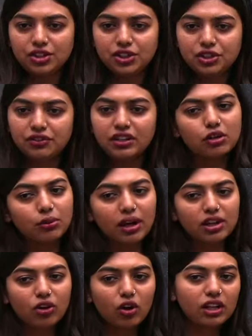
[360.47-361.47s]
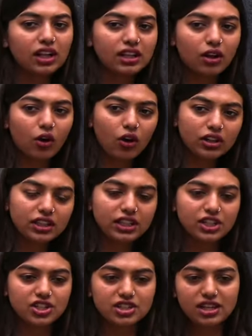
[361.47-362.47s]
Shivakumar, all the
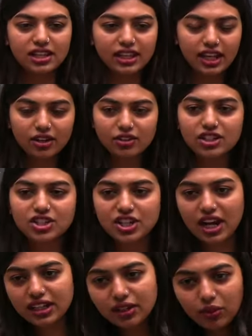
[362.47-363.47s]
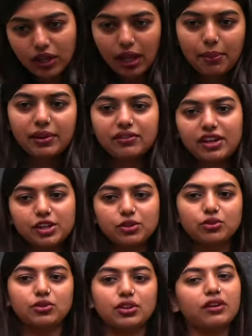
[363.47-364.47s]
teachers are there on this channel. What happened? Why
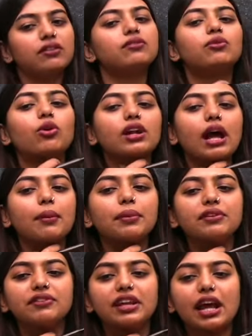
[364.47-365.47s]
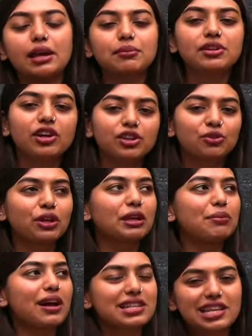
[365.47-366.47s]
you? What happened when I am here? You
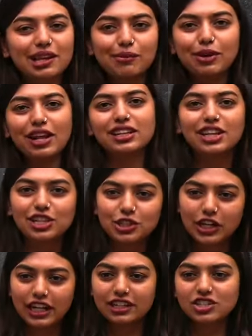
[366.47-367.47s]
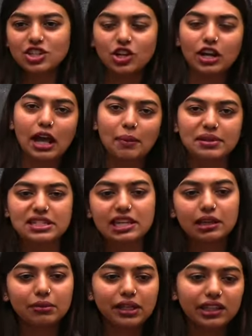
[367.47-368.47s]
keep asking about other educators. You're not happy
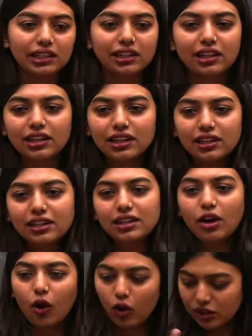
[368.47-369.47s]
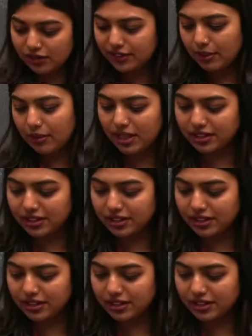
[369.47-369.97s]
seeing me. All of them